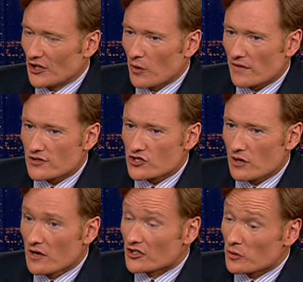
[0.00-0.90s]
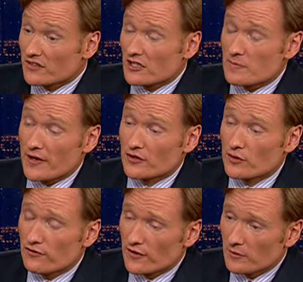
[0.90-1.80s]
you on the show. Do you want to tell us about your
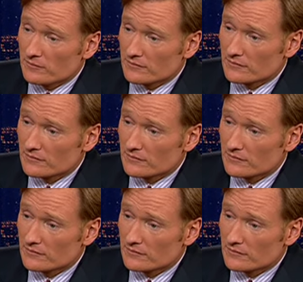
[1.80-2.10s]
new film?